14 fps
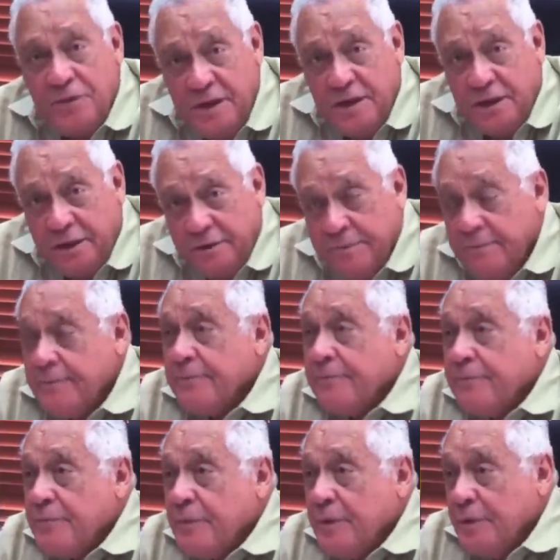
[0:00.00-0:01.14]
thinking.
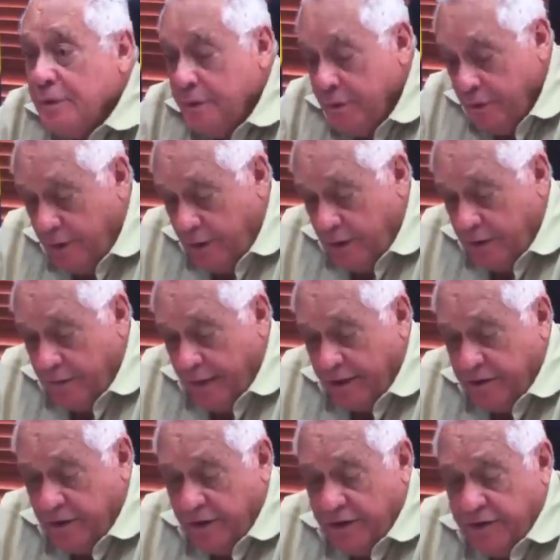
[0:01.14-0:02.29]
In
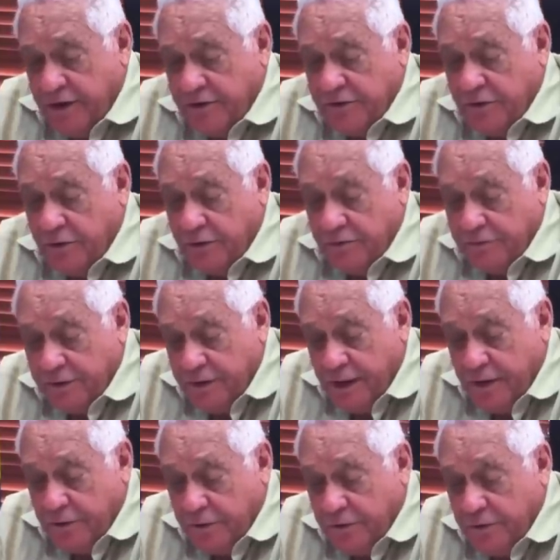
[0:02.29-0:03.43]
that context, however,
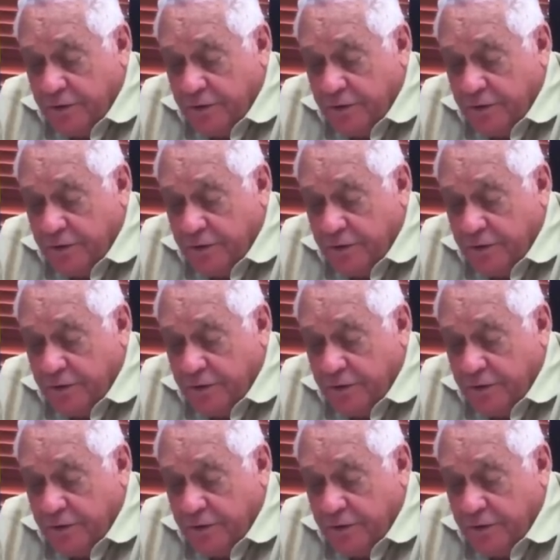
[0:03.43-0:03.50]
that